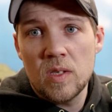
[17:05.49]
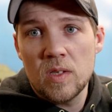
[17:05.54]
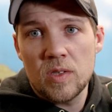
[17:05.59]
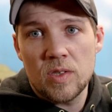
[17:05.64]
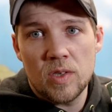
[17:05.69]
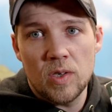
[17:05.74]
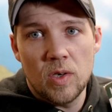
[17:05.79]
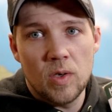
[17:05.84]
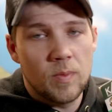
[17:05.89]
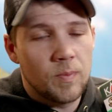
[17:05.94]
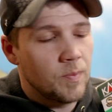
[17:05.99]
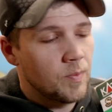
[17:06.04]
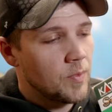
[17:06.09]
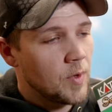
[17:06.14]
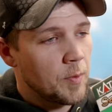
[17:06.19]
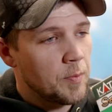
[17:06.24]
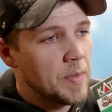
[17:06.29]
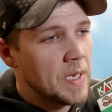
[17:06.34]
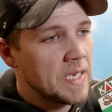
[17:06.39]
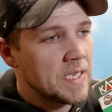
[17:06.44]
So
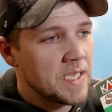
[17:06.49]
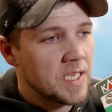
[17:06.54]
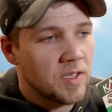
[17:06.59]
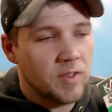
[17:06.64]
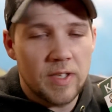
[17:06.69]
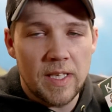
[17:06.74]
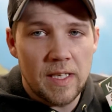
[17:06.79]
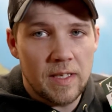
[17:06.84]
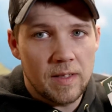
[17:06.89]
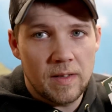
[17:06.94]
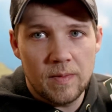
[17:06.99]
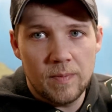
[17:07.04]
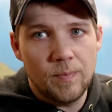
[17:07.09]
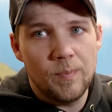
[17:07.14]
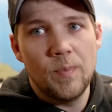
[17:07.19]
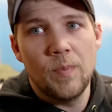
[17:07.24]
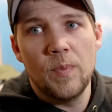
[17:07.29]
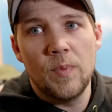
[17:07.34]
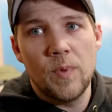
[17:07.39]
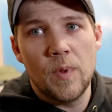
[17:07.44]
they're basically
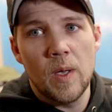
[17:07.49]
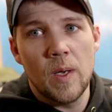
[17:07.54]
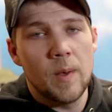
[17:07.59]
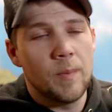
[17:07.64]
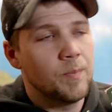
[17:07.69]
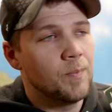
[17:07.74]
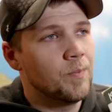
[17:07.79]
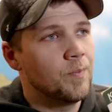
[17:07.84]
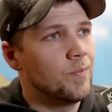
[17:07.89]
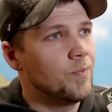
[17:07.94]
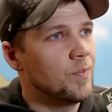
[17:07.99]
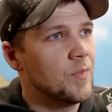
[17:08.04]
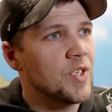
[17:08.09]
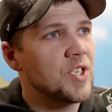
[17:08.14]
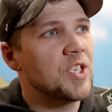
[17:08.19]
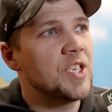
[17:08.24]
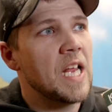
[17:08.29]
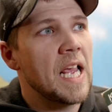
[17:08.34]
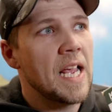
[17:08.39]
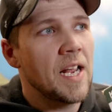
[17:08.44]
the
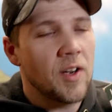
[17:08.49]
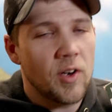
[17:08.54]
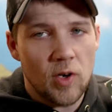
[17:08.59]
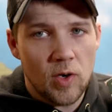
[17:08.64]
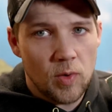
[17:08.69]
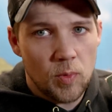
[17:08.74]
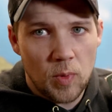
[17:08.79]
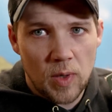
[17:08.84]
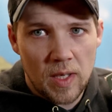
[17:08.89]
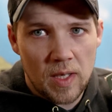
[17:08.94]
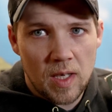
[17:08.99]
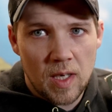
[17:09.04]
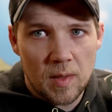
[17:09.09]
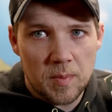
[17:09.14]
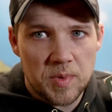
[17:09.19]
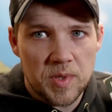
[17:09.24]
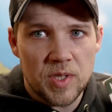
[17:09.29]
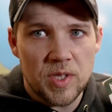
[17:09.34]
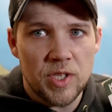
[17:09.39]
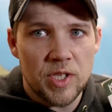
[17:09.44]
standard when it
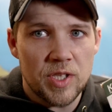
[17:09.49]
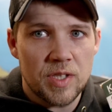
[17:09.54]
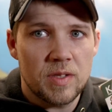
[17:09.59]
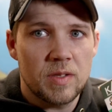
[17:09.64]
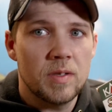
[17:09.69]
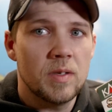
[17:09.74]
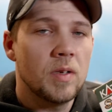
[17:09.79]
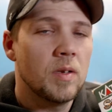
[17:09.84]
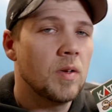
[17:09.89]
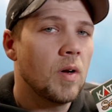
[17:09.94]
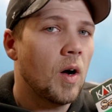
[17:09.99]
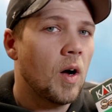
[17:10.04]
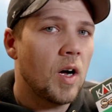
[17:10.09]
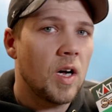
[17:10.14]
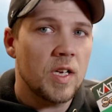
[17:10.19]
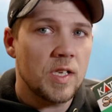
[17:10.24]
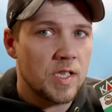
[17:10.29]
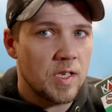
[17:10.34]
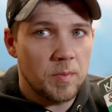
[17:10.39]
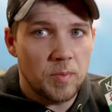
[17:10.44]
comes to just
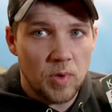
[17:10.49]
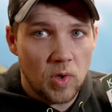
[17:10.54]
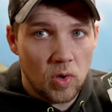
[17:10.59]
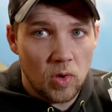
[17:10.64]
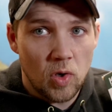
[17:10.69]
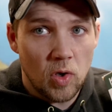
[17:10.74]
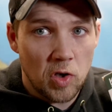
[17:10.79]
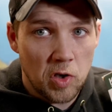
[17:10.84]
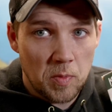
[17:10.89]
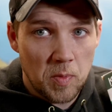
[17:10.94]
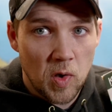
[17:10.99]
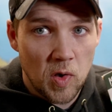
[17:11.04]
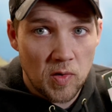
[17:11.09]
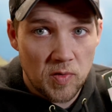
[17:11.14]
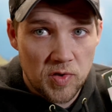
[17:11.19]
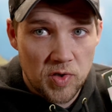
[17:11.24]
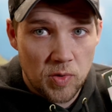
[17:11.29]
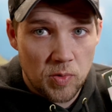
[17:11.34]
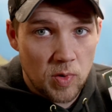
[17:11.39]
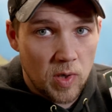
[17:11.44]
awesome little
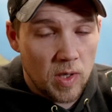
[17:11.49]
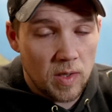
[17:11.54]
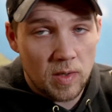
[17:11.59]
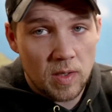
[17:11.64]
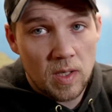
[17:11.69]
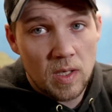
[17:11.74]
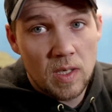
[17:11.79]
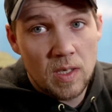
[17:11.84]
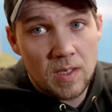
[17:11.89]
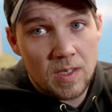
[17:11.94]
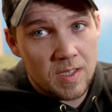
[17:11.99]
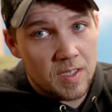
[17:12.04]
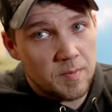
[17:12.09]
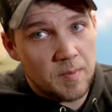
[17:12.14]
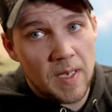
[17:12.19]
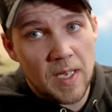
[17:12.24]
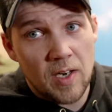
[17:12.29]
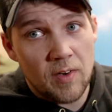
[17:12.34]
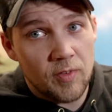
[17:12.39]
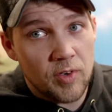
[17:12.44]
locomotives to run. Doesn't
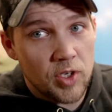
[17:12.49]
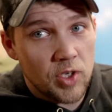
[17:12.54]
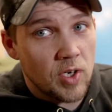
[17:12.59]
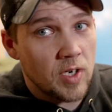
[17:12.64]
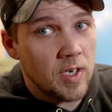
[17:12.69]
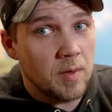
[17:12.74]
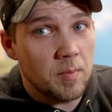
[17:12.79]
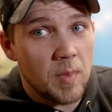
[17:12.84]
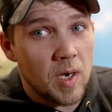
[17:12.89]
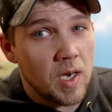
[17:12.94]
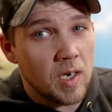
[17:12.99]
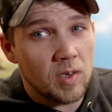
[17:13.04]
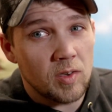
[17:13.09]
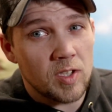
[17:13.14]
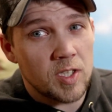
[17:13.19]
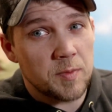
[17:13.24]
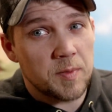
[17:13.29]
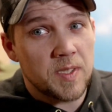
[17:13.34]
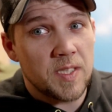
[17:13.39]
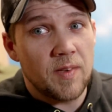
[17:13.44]
matter if you're trying to model a
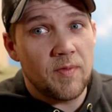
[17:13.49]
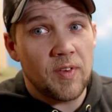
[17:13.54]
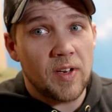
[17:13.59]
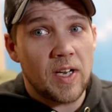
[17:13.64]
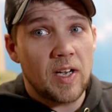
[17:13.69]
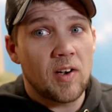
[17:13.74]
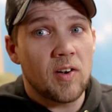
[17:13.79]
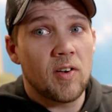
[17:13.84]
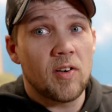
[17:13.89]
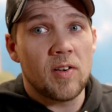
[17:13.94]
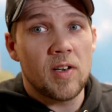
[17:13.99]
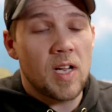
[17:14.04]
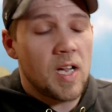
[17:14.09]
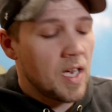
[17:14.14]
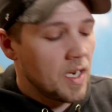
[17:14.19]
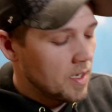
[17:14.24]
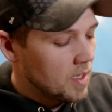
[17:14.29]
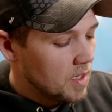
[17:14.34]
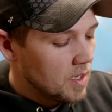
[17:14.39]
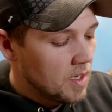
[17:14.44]
specific era or
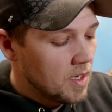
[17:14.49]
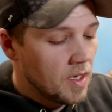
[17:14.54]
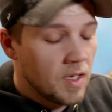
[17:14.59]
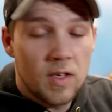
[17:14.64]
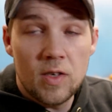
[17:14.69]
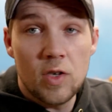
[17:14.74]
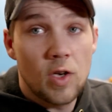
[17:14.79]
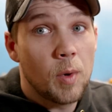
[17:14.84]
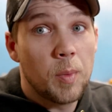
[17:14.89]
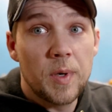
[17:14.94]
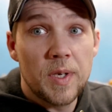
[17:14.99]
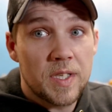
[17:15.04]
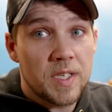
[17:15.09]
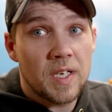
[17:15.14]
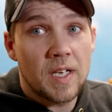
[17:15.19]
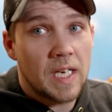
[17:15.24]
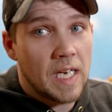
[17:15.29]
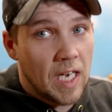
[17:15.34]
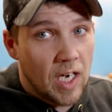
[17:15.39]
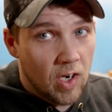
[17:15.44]
not. Nobody's
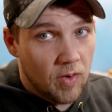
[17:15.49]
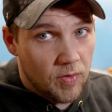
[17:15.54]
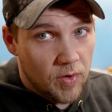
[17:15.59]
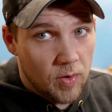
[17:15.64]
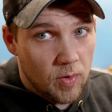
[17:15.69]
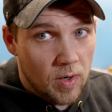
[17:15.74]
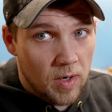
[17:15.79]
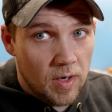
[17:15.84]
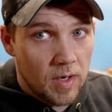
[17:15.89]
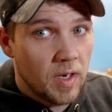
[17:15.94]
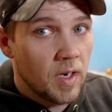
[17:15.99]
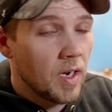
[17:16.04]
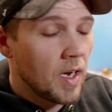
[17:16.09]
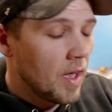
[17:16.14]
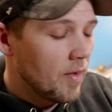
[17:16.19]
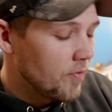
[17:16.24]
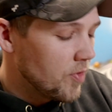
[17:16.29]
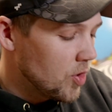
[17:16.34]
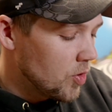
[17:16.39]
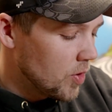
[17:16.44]
going to care if you're running an
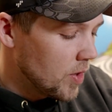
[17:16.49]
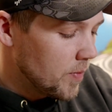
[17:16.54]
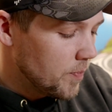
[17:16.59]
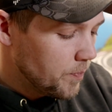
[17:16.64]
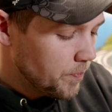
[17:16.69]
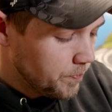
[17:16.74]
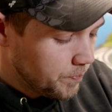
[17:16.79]
F unit.